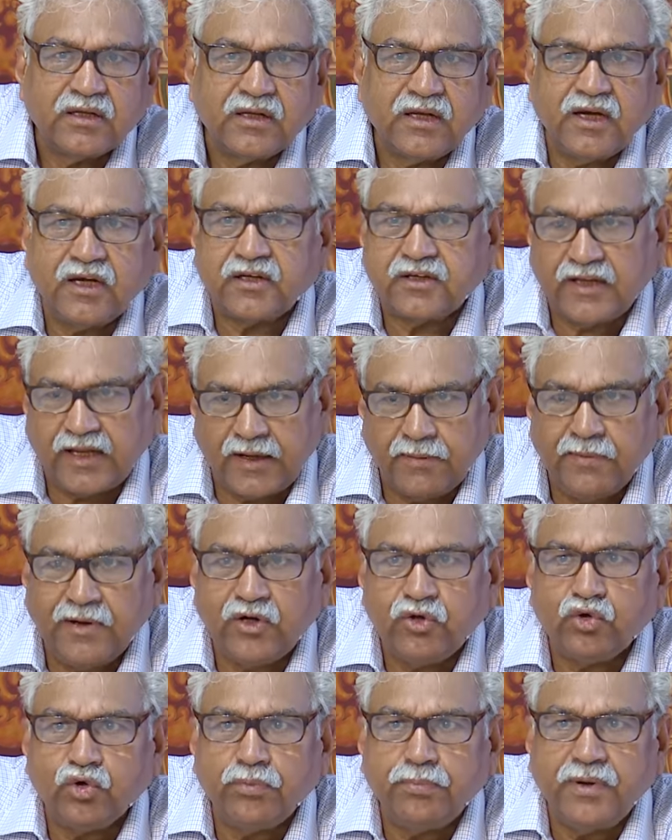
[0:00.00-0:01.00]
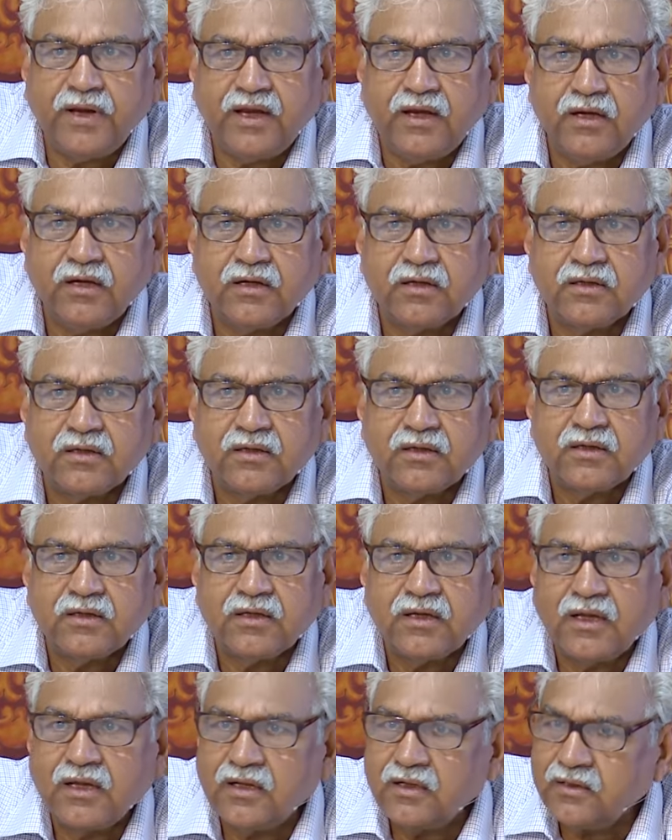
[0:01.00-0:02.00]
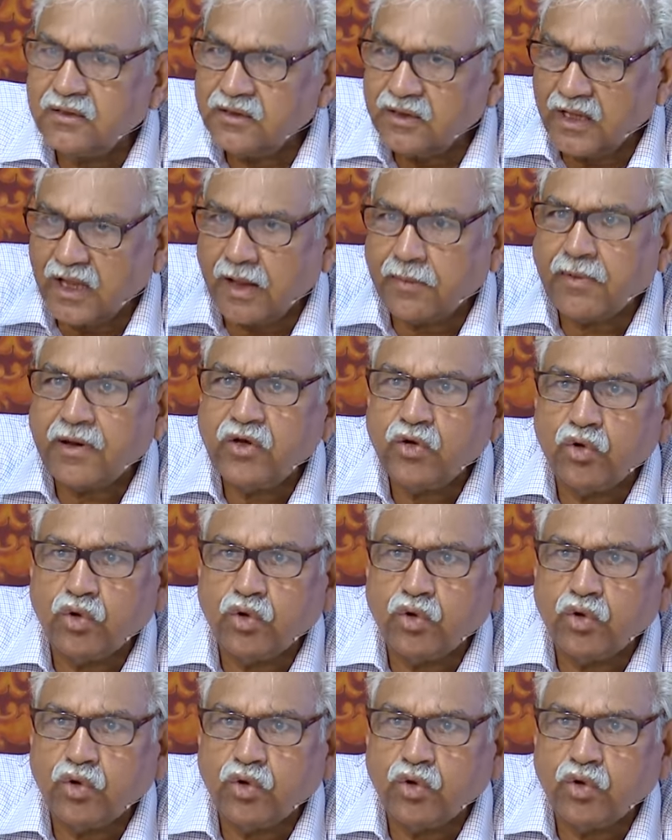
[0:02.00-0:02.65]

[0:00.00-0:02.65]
It came into being. Am I